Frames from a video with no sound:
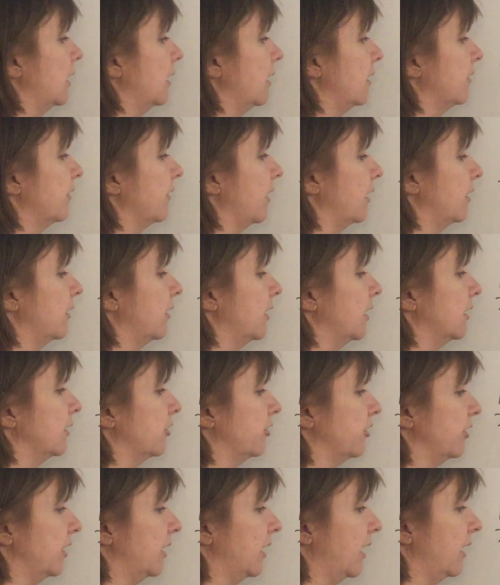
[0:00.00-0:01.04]
is I could
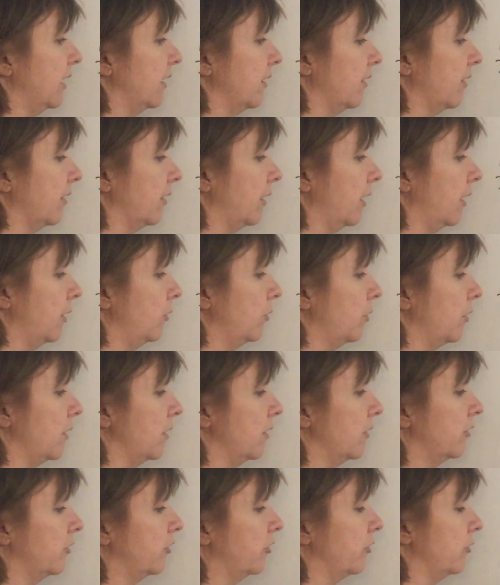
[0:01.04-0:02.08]
actually cancel out
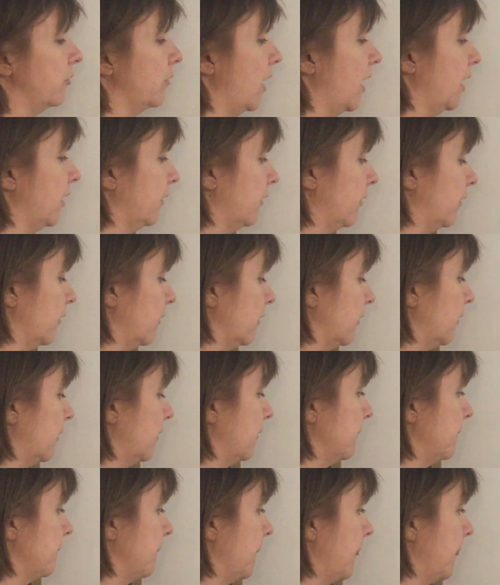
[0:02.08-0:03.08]
these two x's,